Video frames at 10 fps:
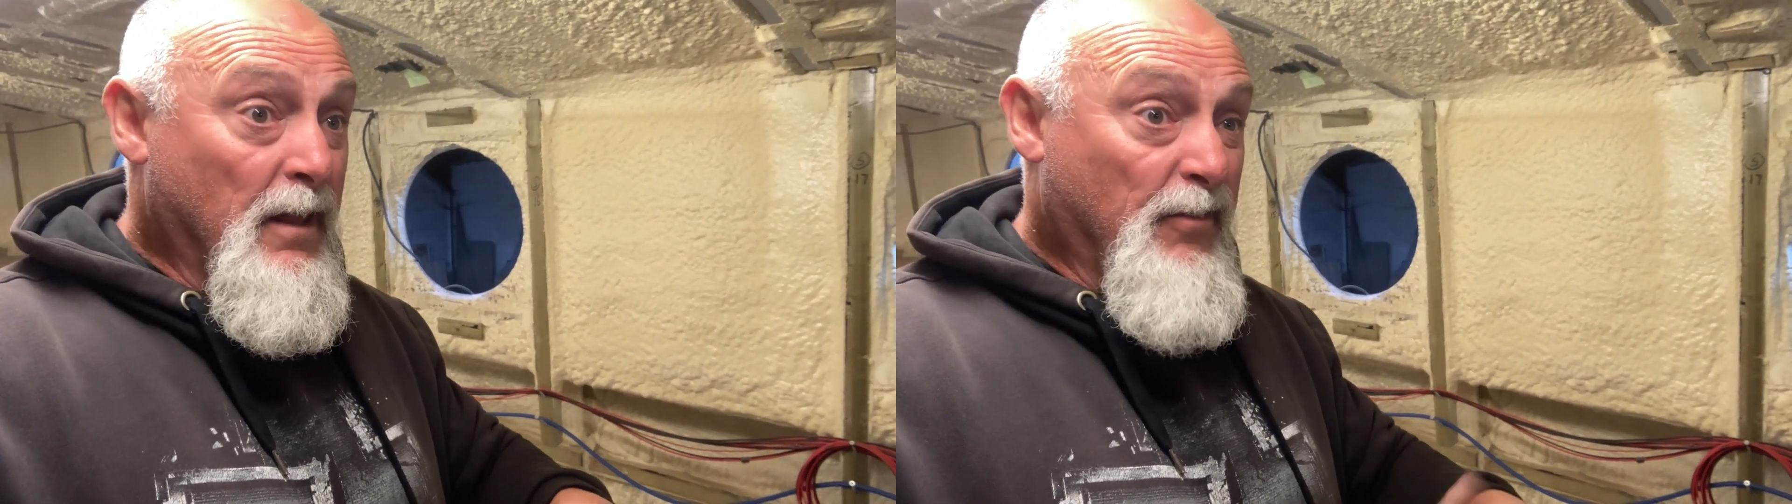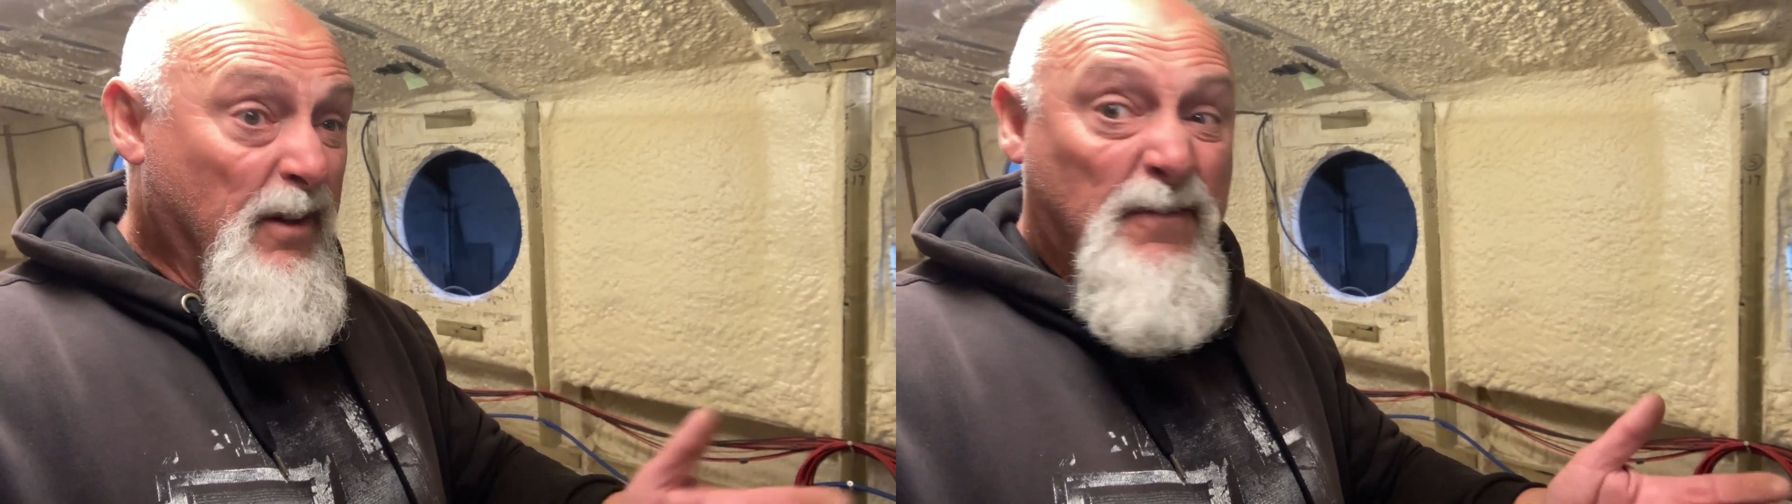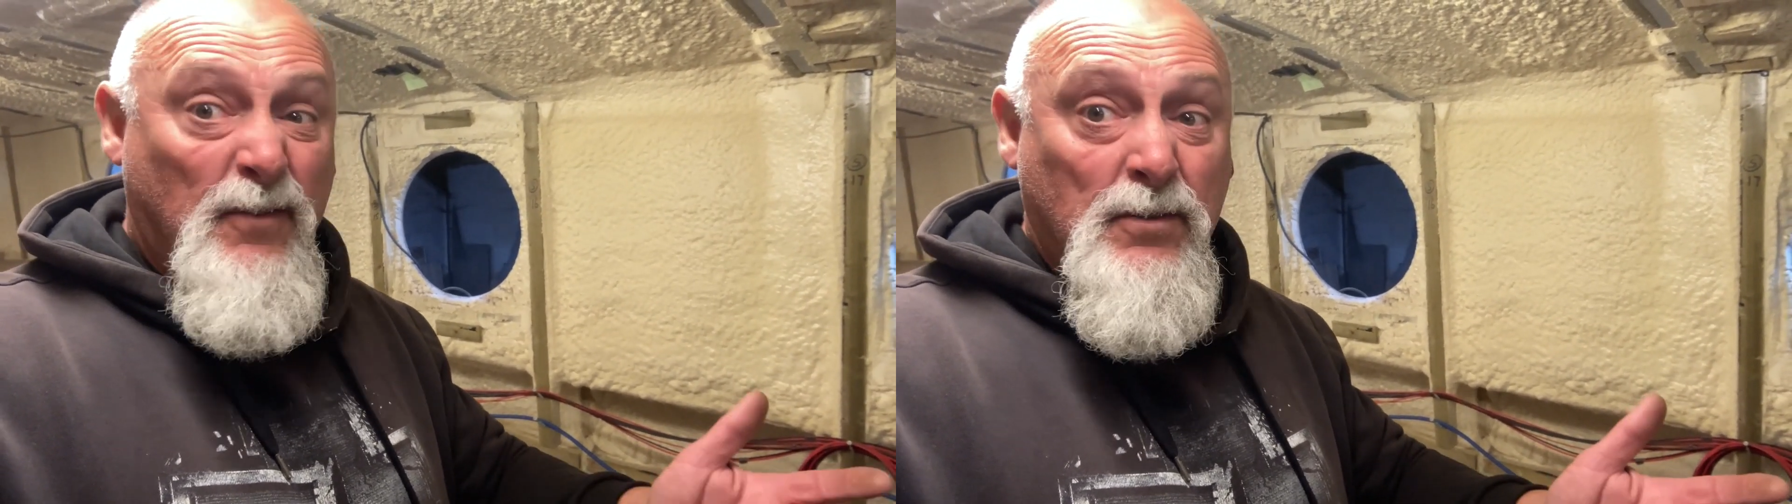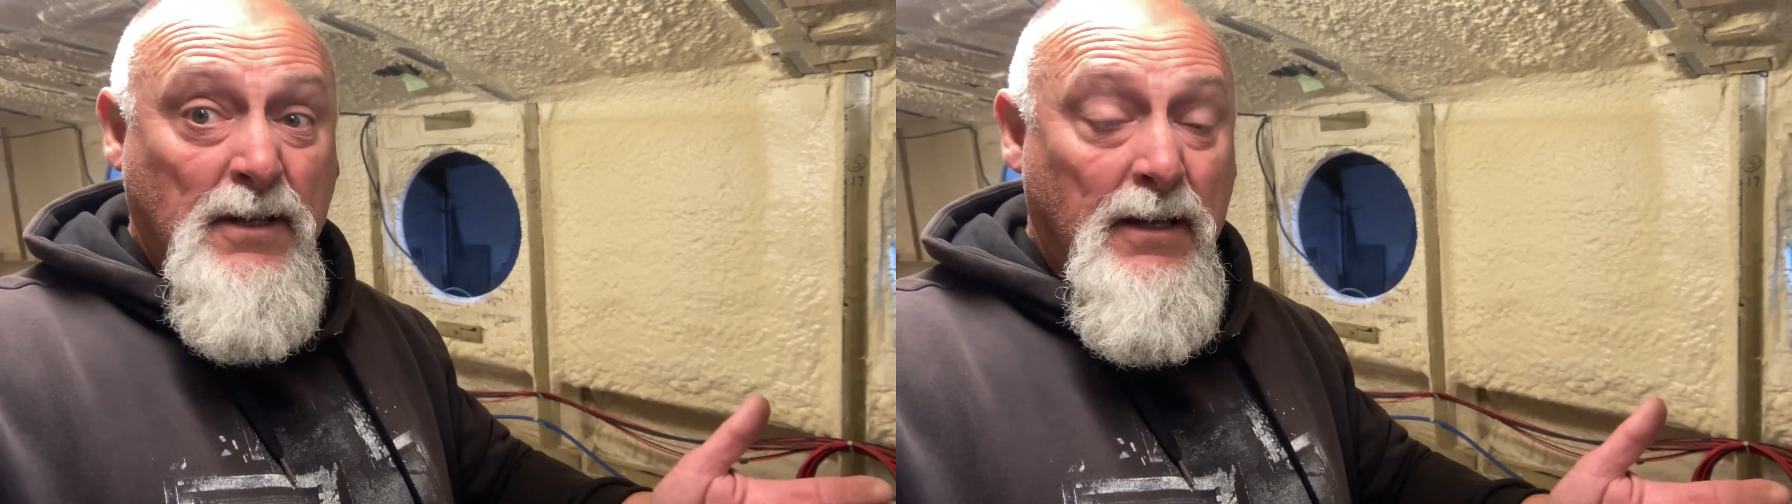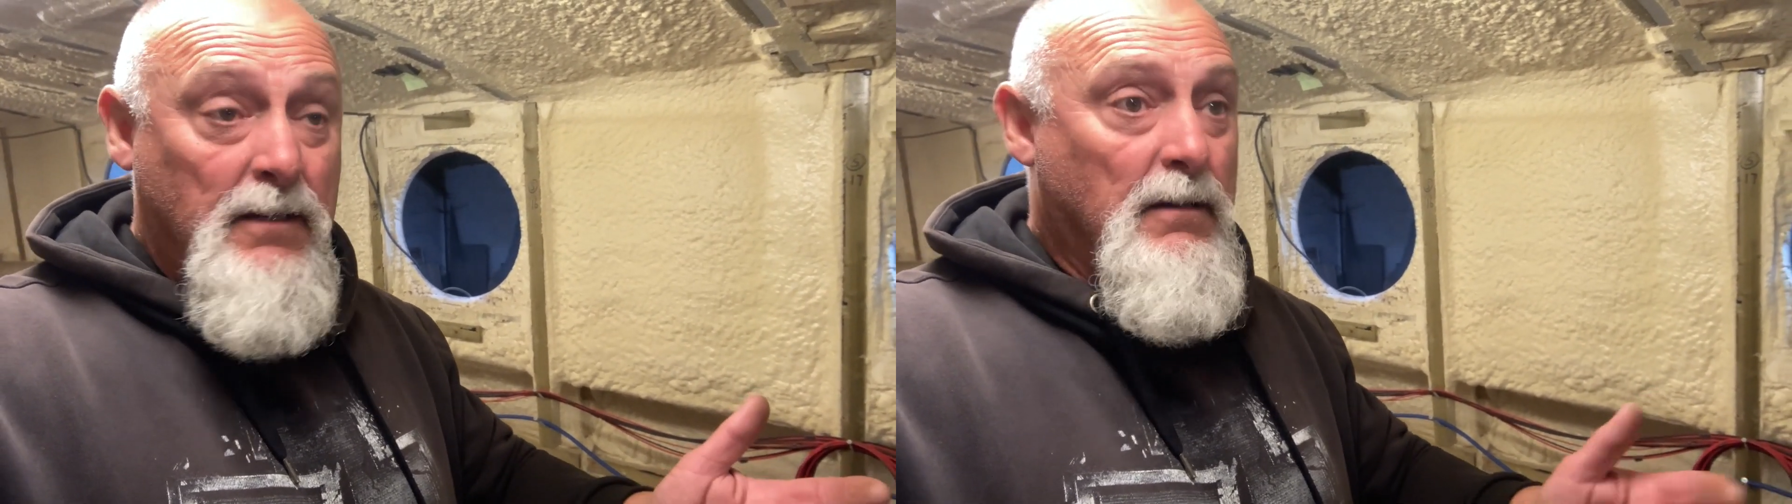3 or 4
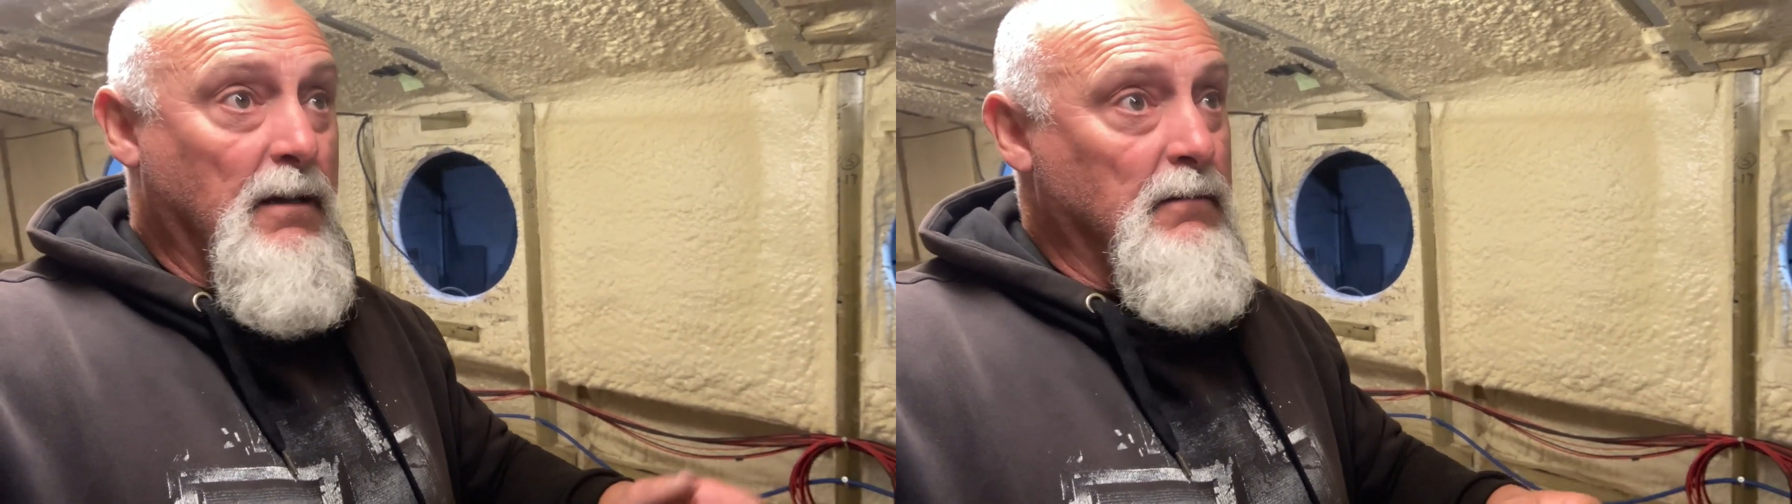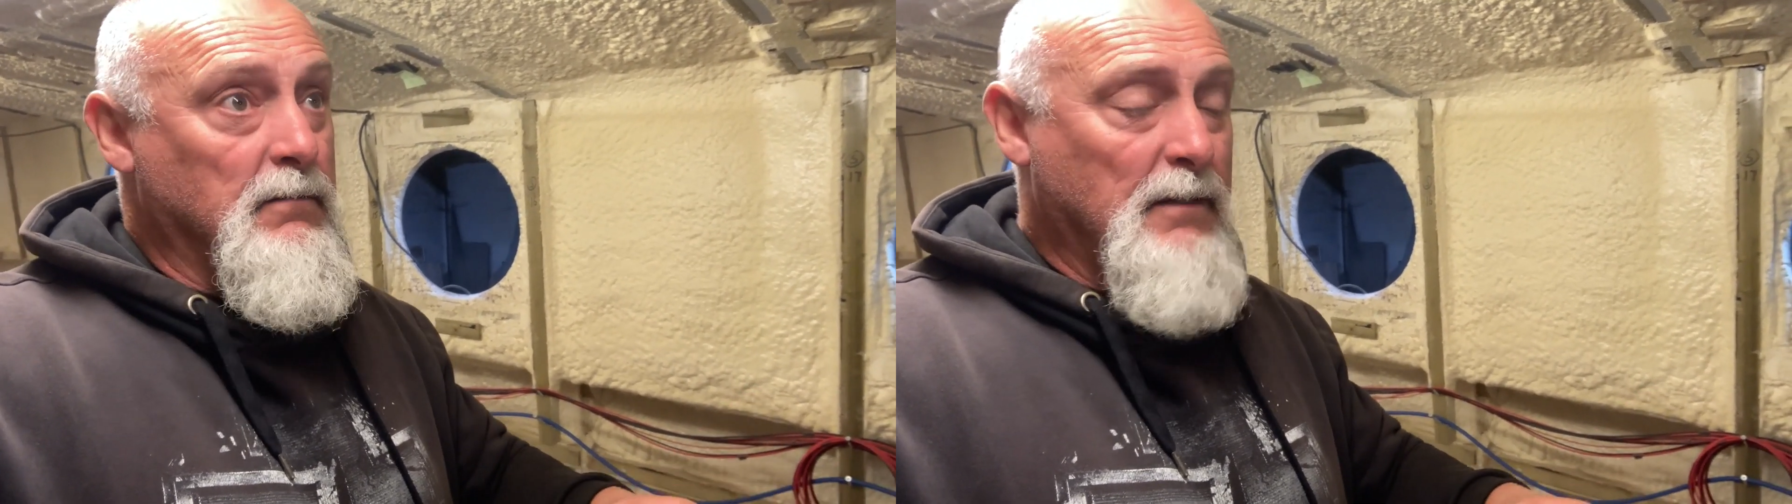days, no,